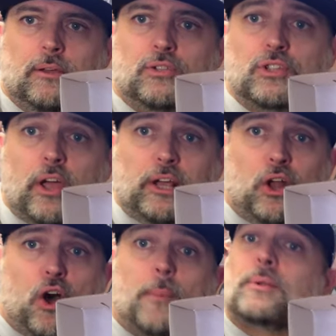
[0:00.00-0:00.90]

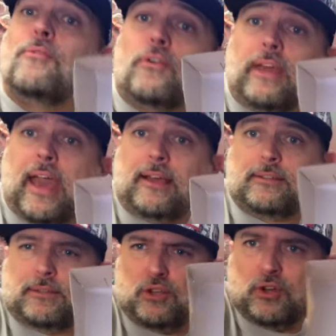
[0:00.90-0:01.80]
Cyclops. So we've got the
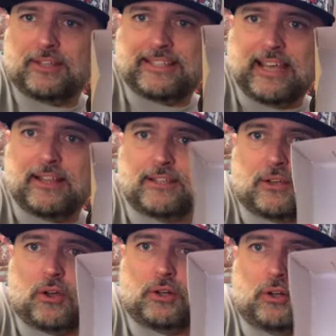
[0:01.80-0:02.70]
X, you can see the
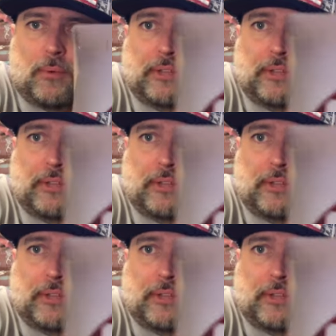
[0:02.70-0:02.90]
Cyclops,